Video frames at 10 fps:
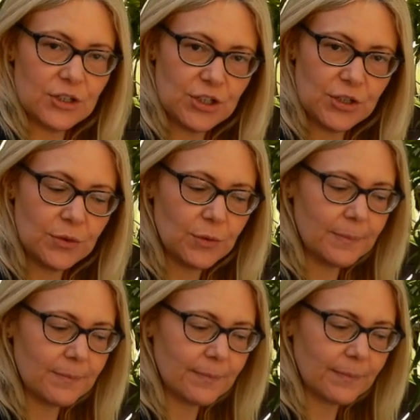
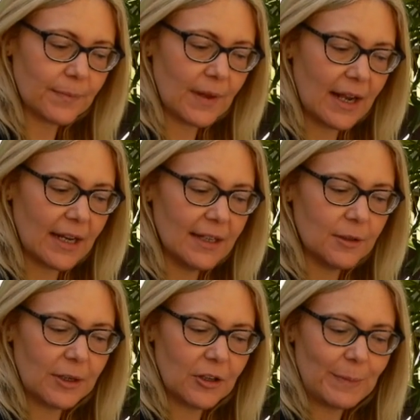two, and a
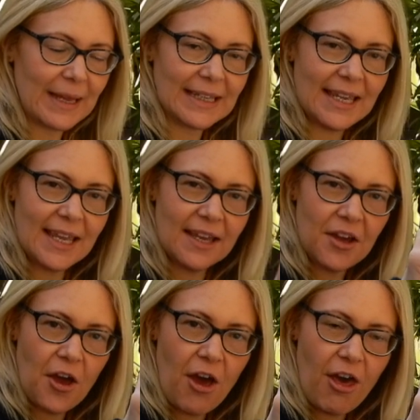little one at the back
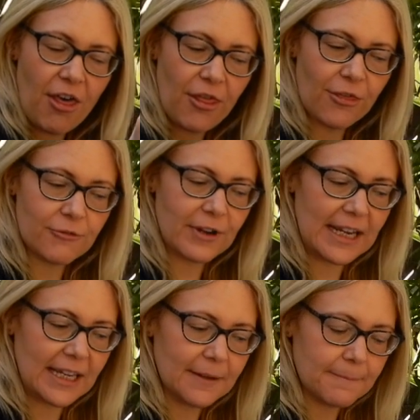here,
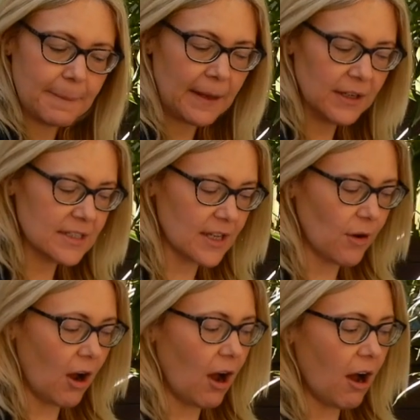three.
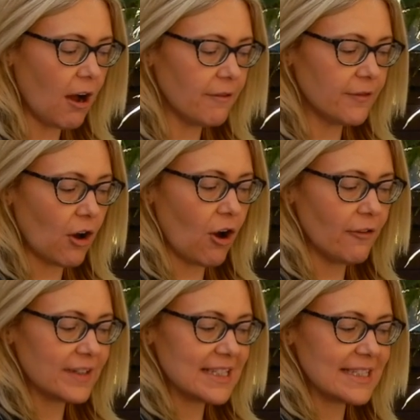So half
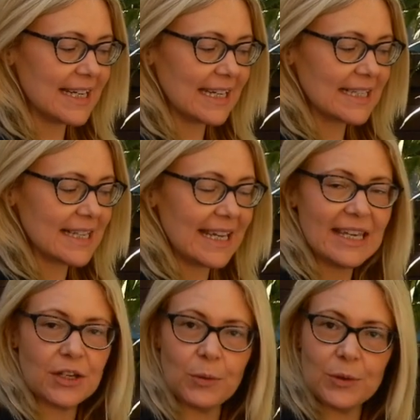of six
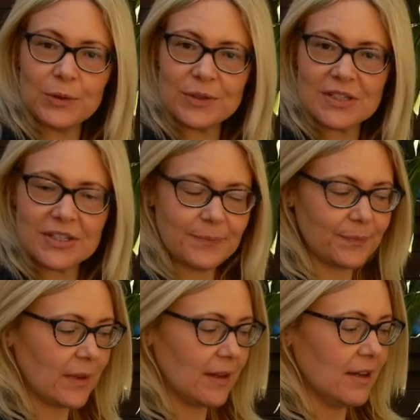equals
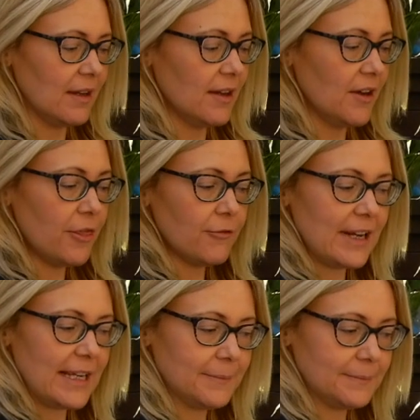
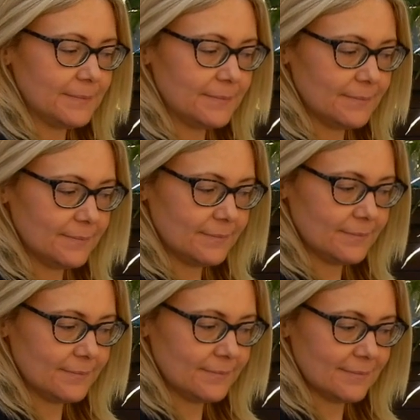three.
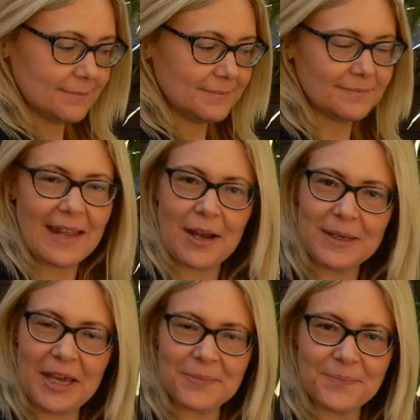There
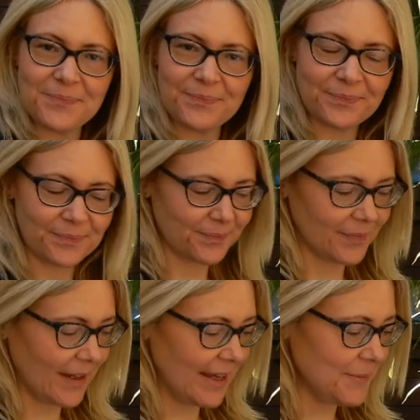we go.
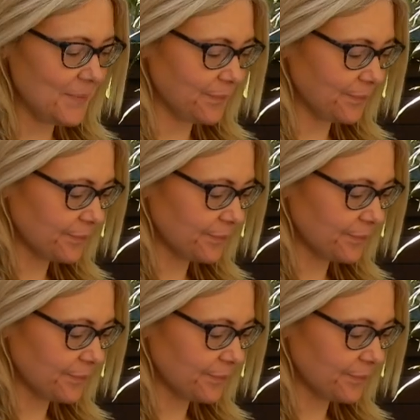Okay.